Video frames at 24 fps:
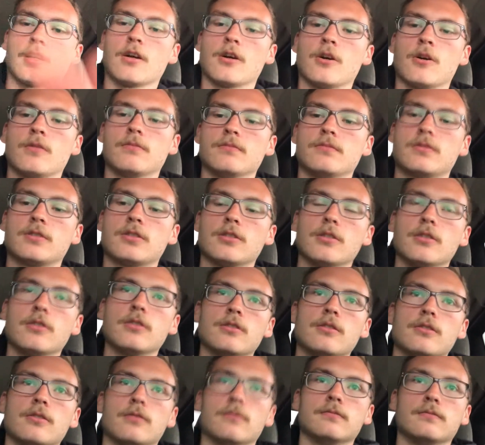hope
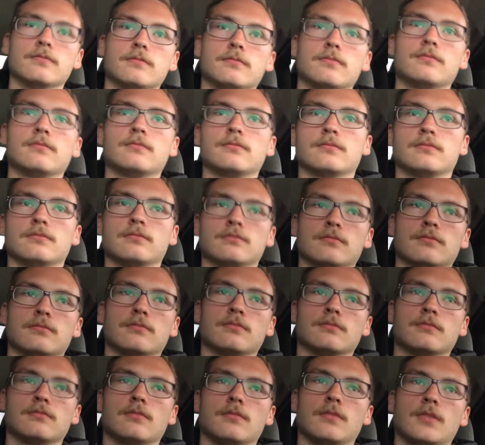to
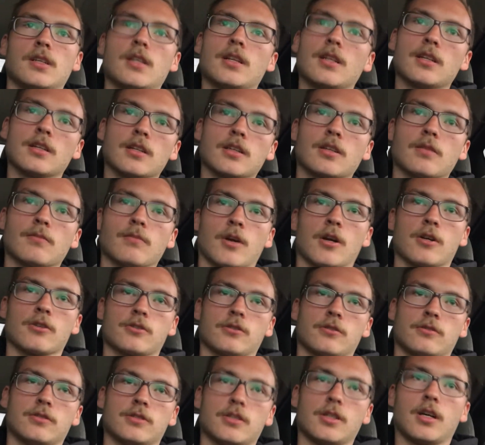get into
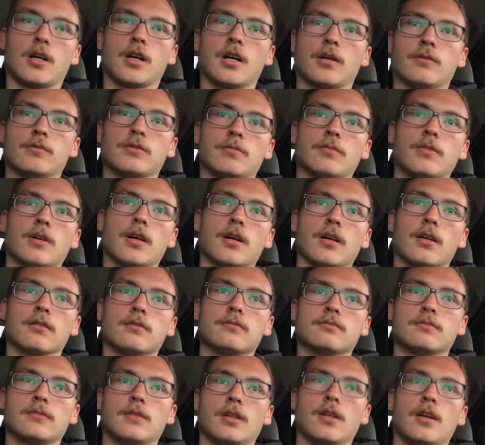commercial jobs, but
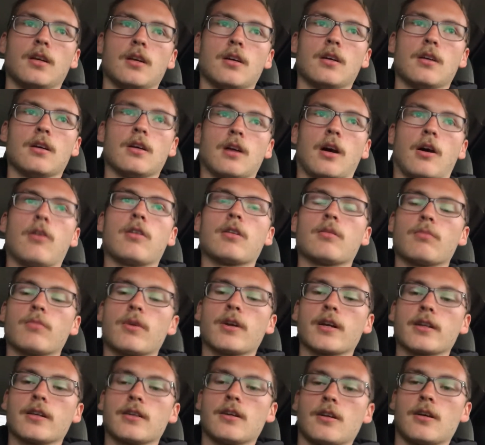I want to
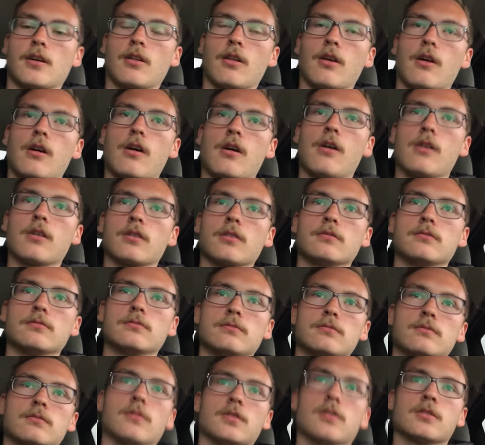bring y'all along
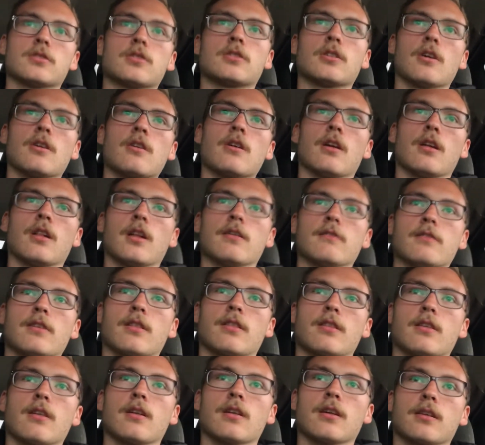and show y'all
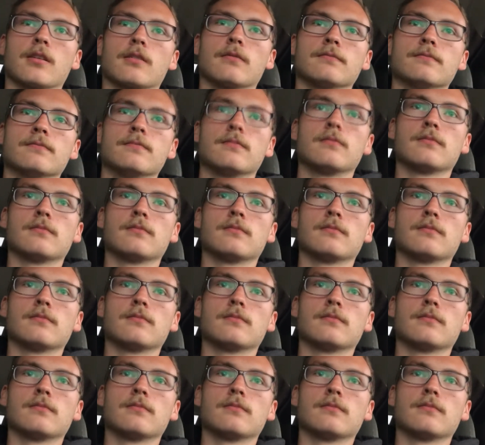everything